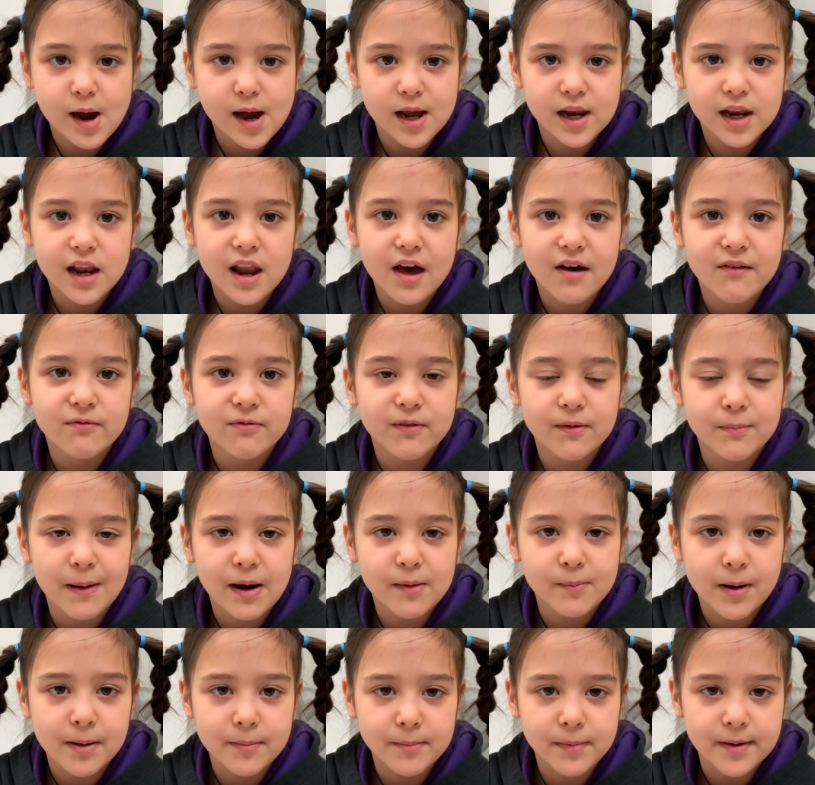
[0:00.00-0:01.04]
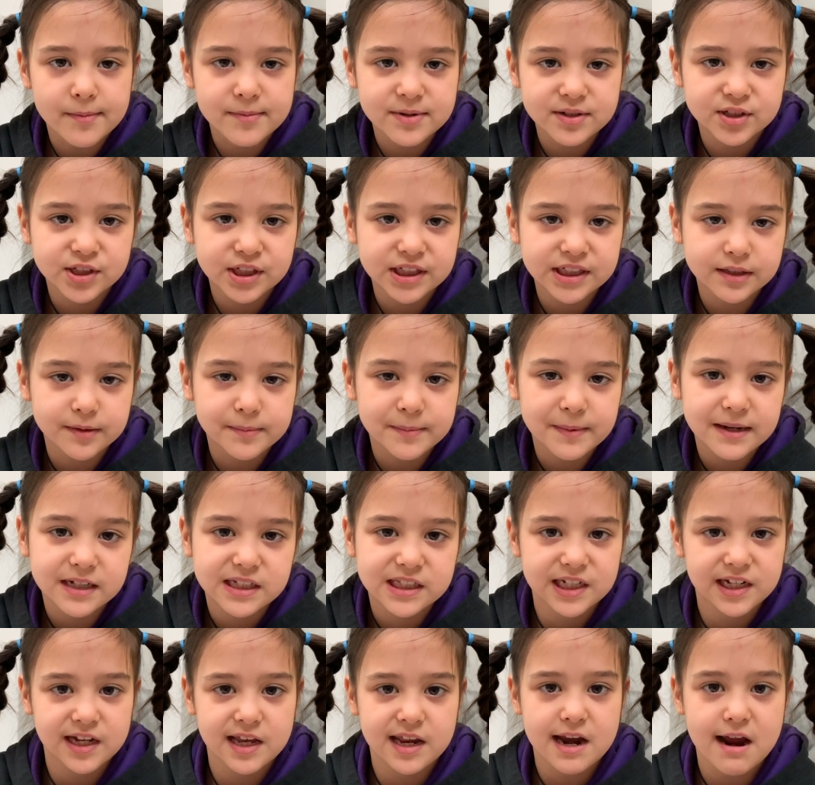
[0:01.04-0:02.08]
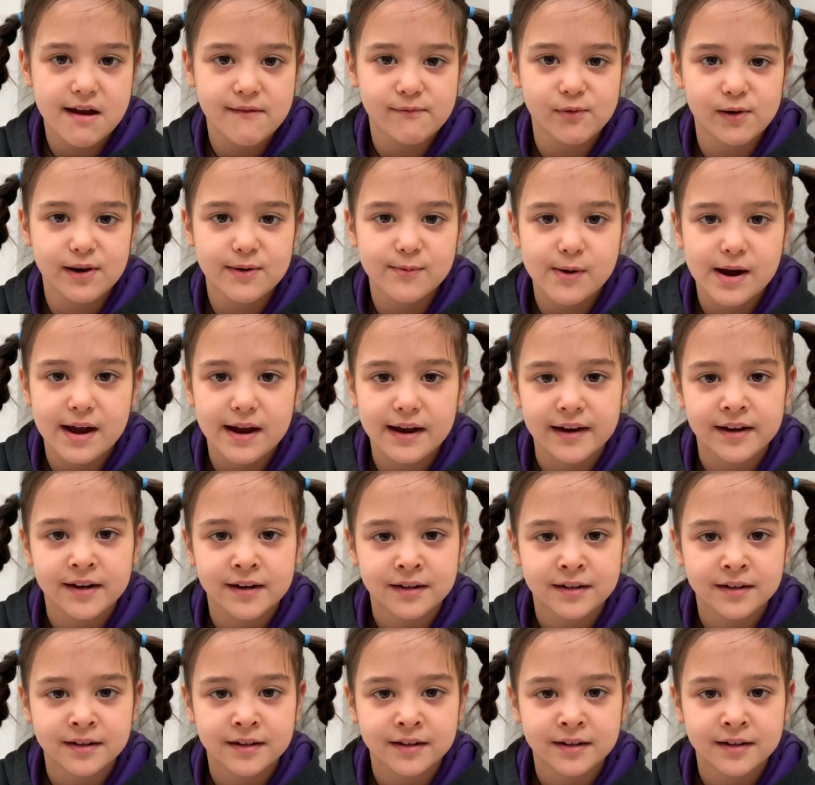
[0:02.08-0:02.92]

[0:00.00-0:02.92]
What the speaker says: I love about my mum is she's amazing in every way.